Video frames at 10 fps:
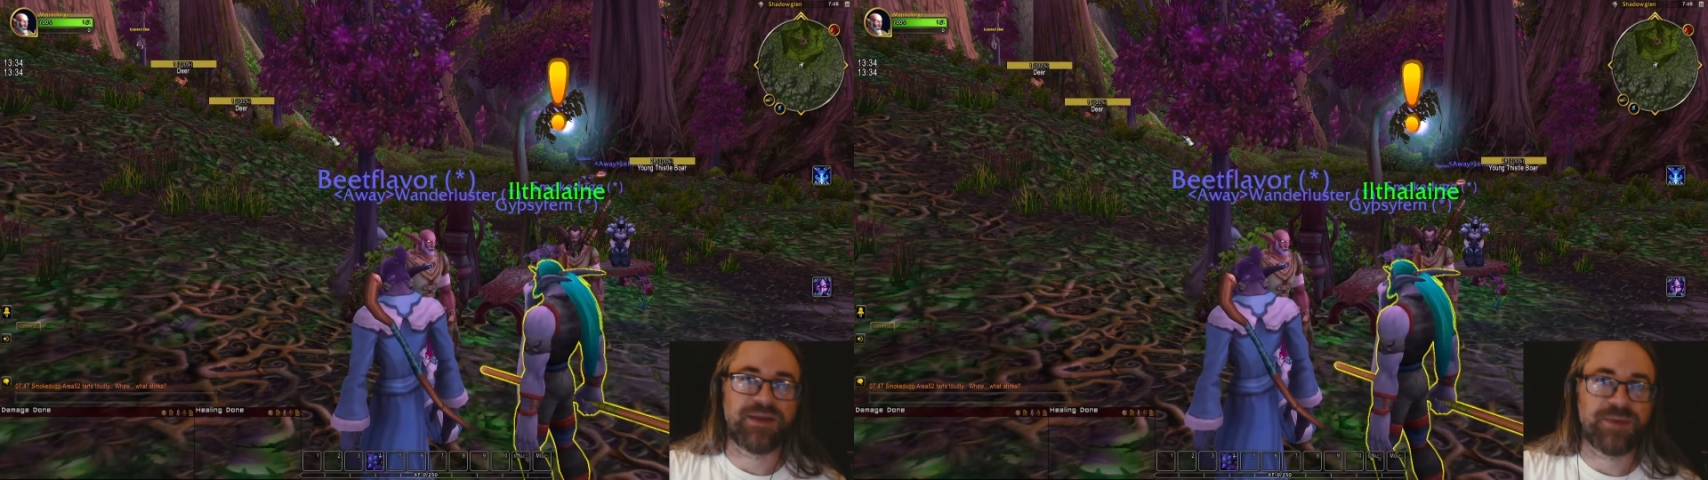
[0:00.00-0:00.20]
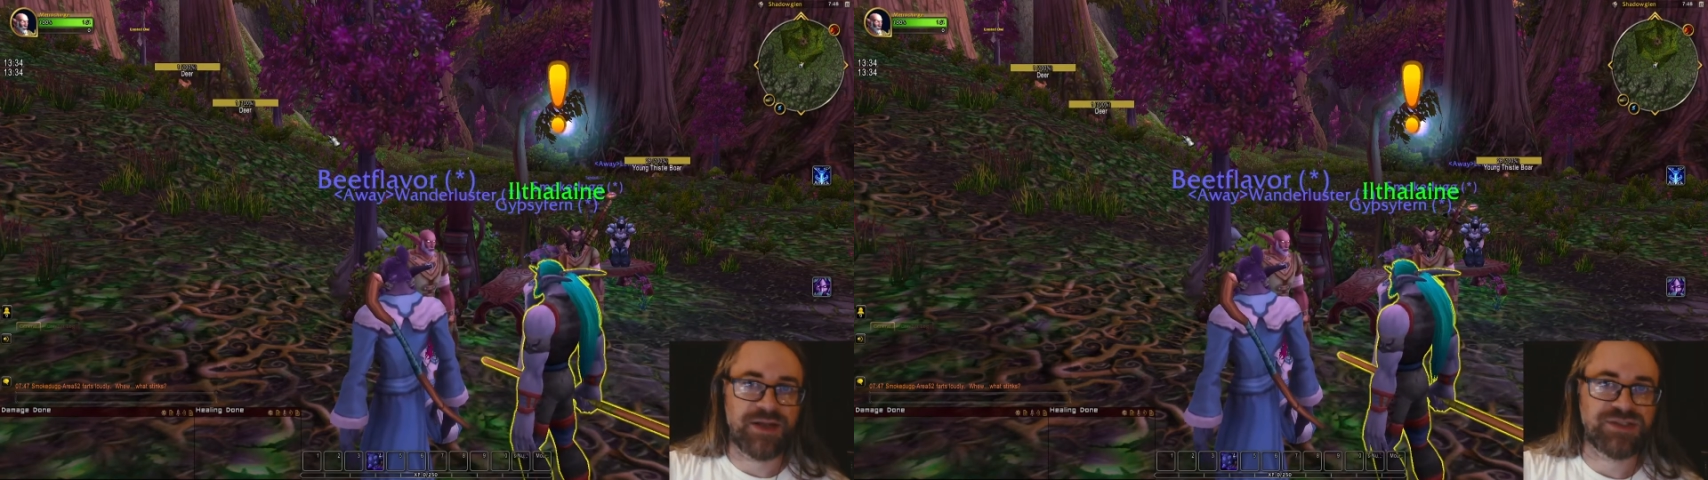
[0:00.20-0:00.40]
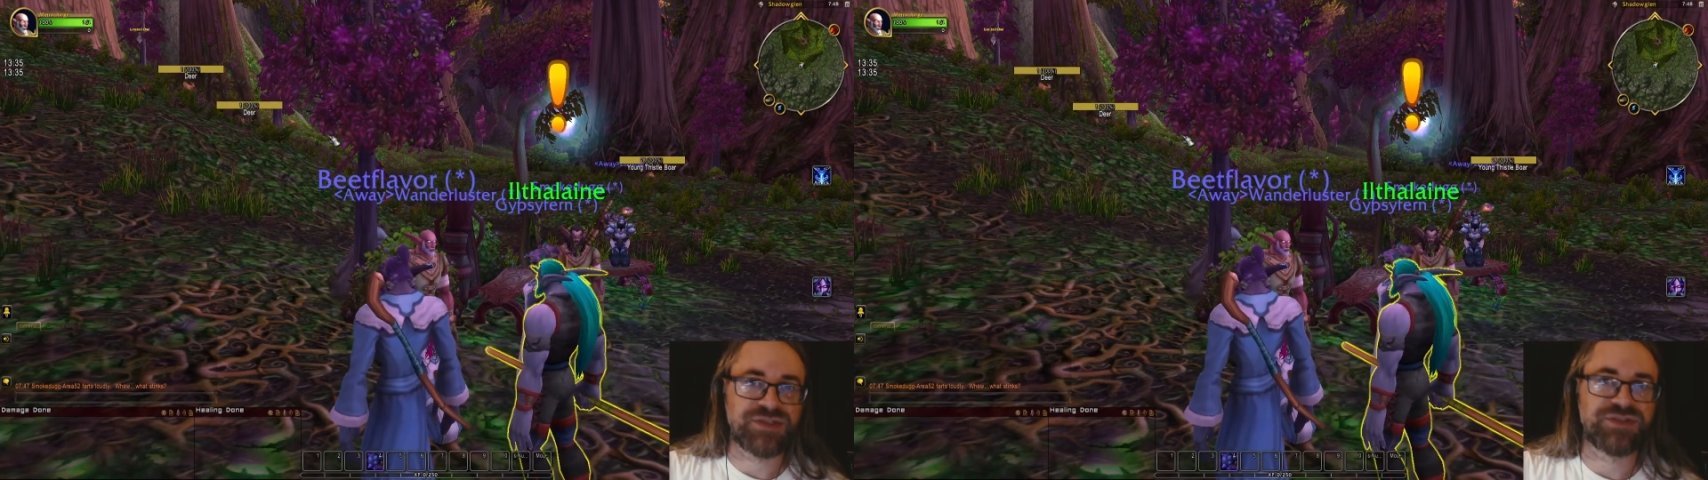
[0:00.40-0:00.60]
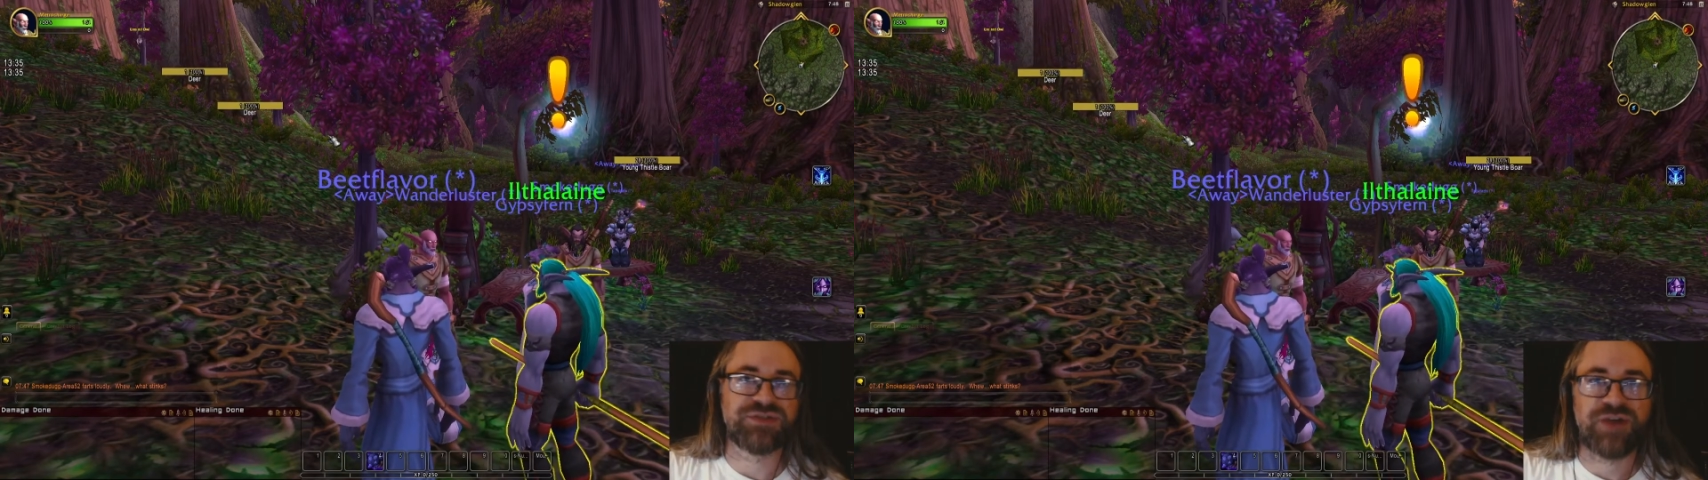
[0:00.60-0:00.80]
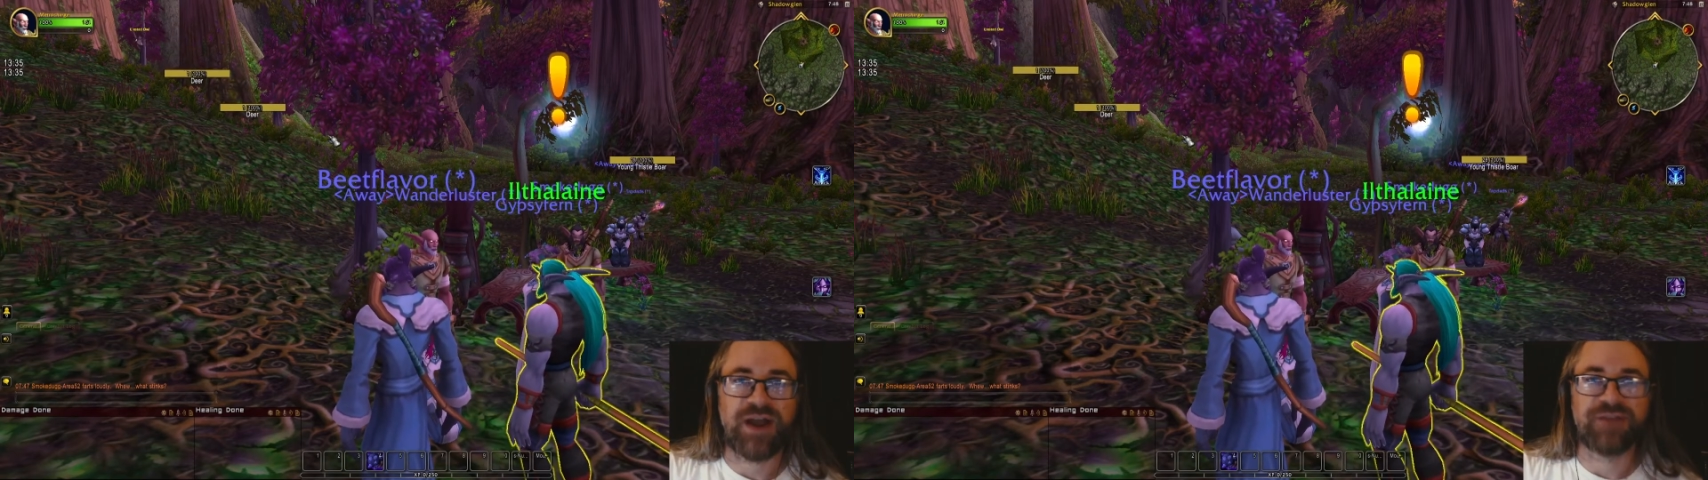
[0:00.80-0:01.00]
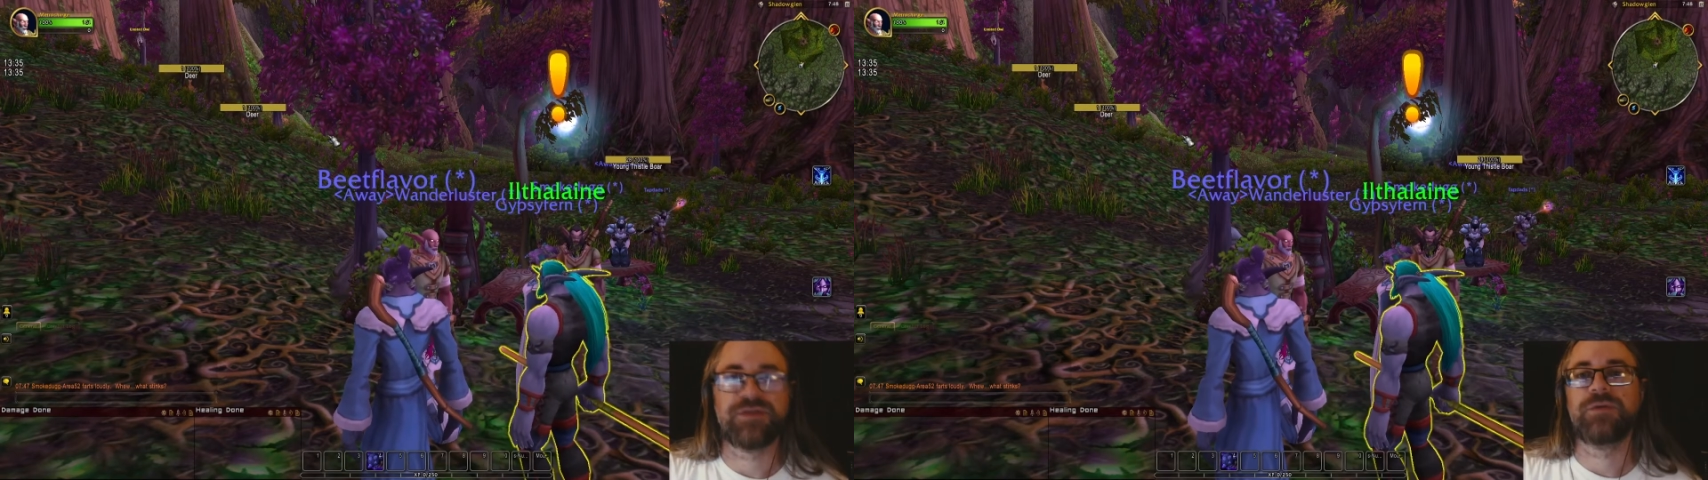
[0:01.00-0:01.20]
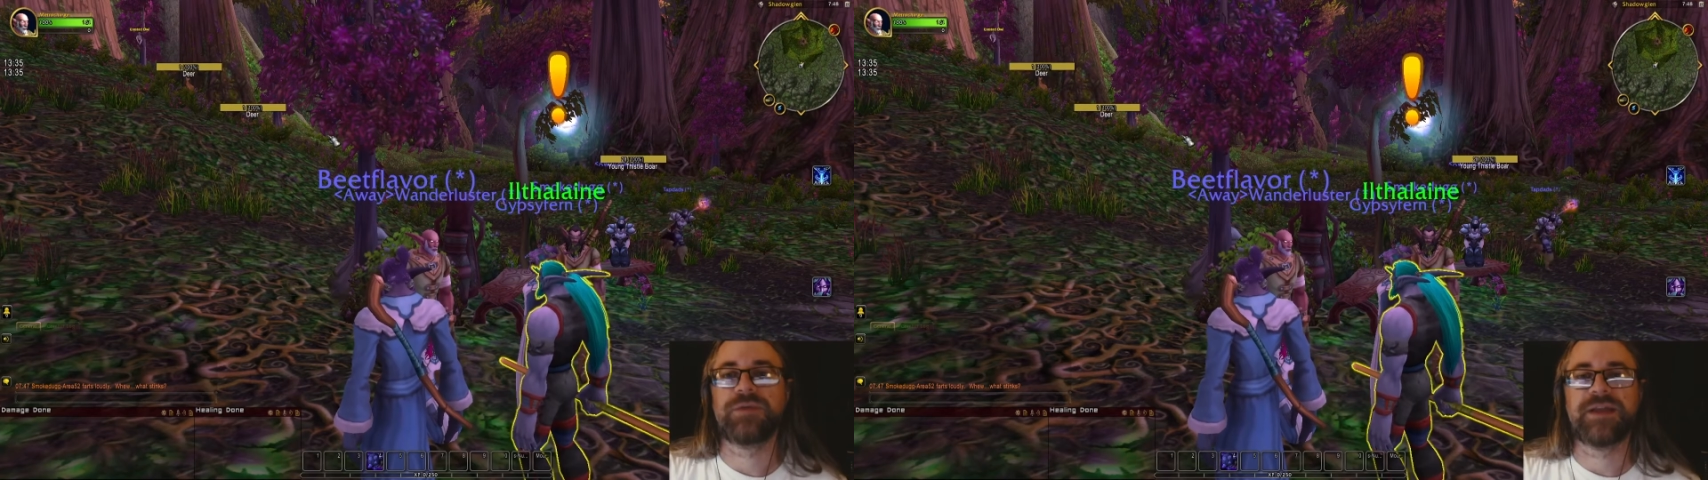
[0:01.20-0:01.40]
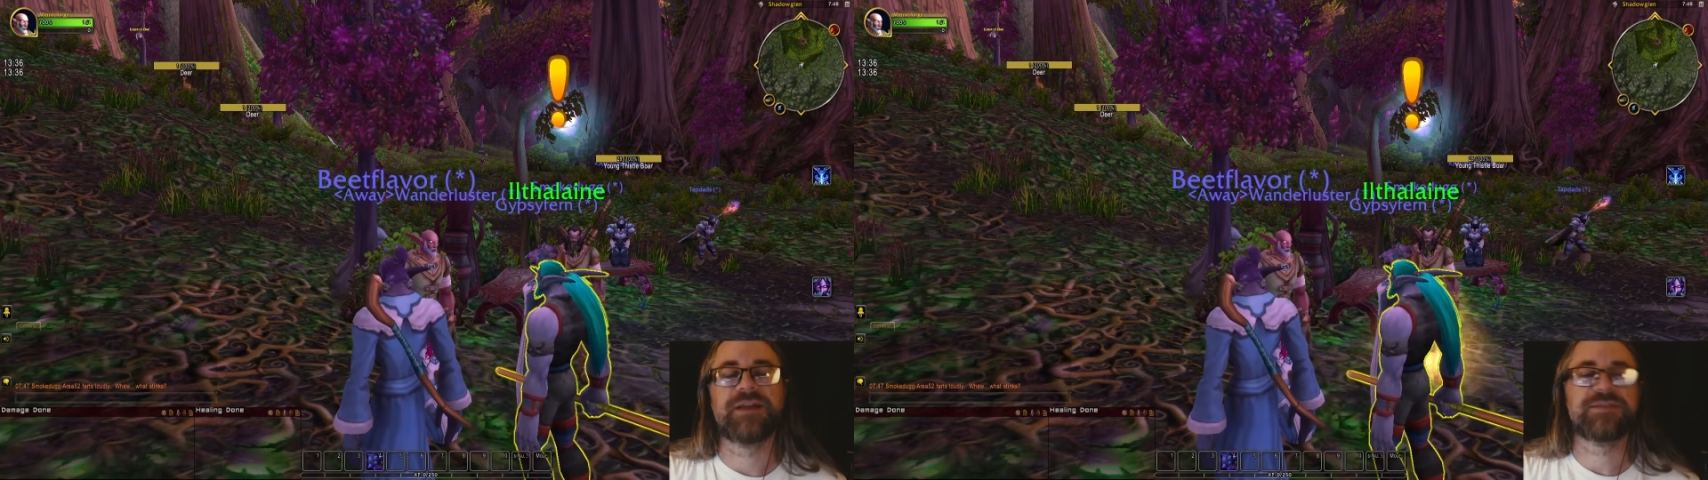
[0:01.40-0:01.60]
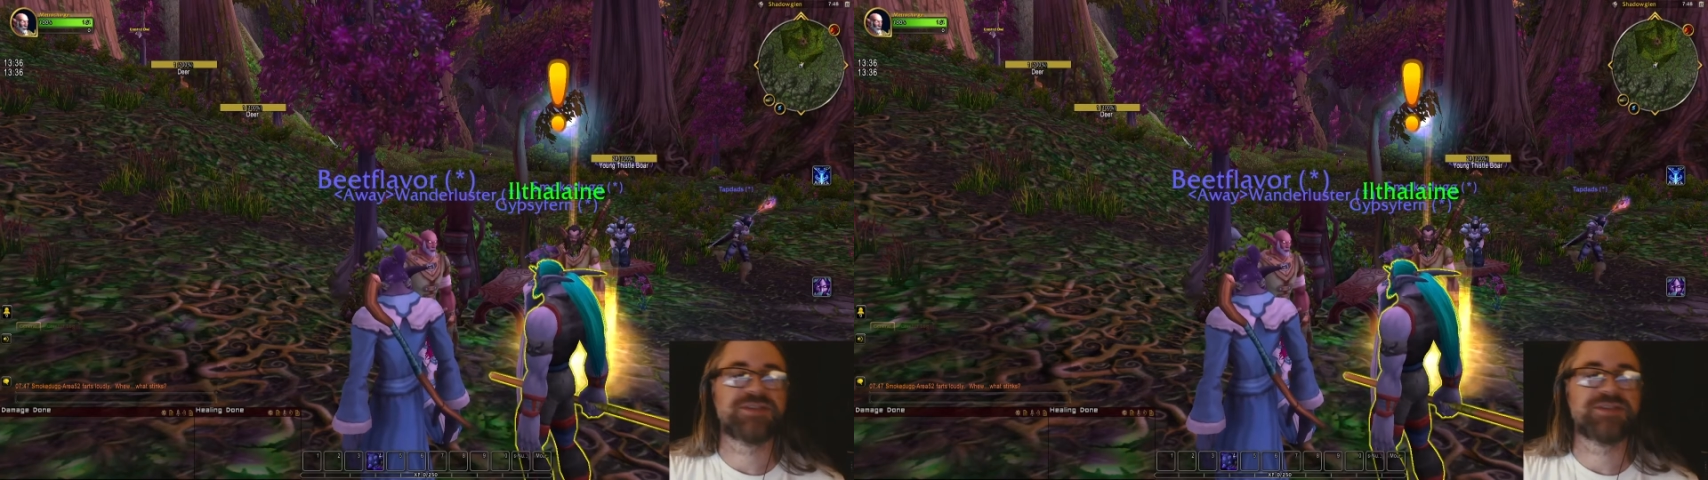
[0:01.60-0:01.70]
that we can also do, craft our own gear.